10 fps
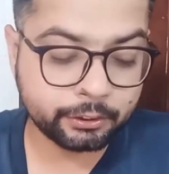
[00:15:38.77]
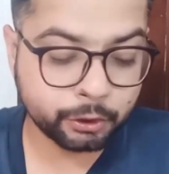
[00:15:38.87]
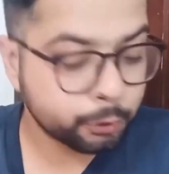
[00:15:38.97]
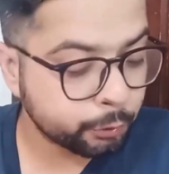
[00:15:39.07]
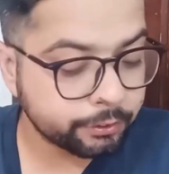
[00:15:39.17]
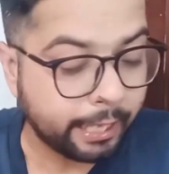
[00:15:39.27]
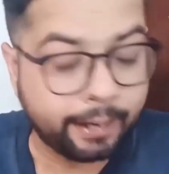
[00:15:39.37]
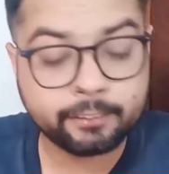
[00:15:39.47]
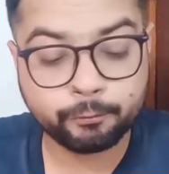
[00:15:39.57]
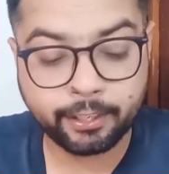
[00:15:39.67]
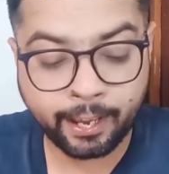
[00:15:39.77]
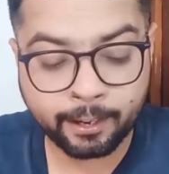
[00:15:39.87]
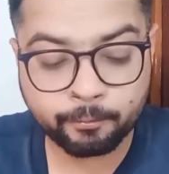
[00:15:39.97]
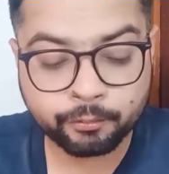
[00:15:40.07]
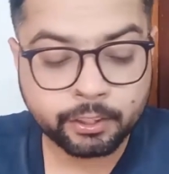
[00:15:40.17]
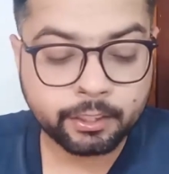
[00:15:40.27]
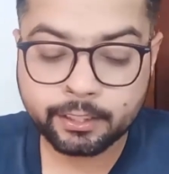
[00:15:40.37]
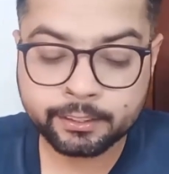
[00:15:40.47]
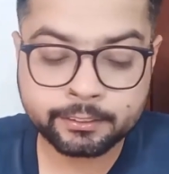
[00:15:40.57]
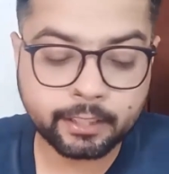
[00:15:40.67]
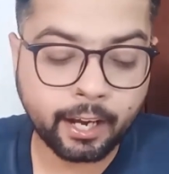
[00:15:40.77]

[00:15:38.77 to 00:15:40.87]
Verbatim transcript: institute that we have is